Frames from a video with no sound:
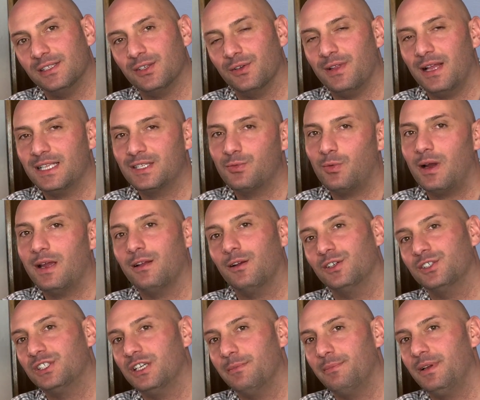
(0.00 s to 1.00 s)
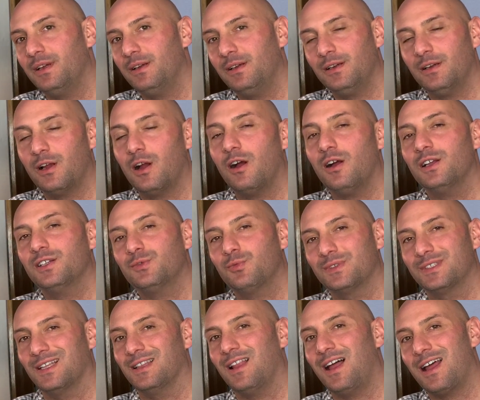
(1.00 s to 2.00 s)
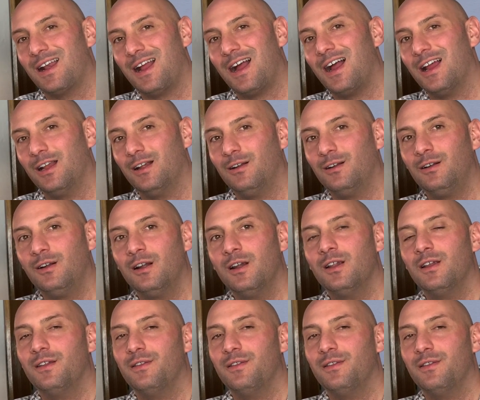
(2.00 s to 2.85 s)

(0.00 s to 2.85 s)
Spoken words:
so that's why our shipping cost was a lot higher